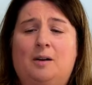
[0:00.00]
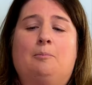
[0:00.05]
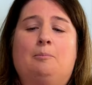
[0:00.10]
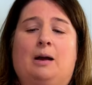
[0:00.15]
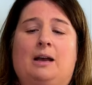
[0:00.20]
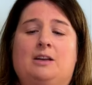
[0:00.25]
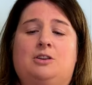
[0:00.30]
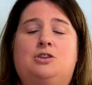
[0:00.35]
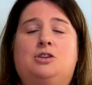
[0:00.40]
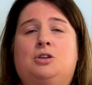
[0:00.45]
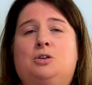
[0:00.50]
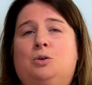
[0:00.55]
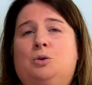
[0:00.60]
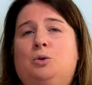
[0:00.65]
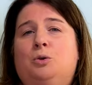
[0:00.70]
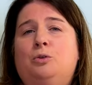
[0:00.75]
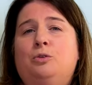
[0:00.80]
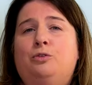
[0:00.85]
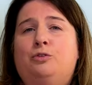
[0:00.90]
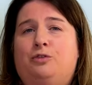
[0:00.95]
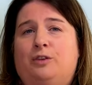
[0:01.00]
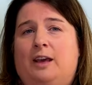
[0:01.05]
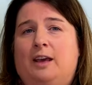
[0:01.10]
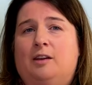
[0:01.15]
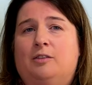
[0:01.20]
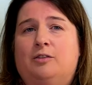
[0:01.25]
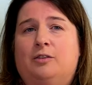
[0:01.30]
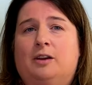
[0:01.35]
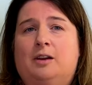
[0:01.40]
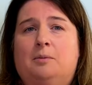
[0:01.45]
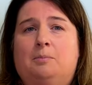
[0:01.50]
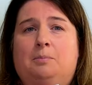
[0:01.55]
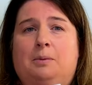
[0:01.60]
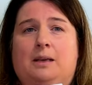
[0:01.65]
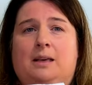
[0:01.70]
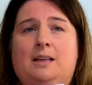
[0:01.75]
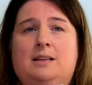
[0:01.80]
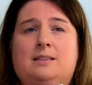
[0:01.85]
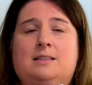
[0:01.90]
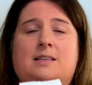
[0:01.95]
My two favorite
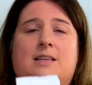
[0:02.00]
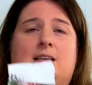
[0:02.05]
beets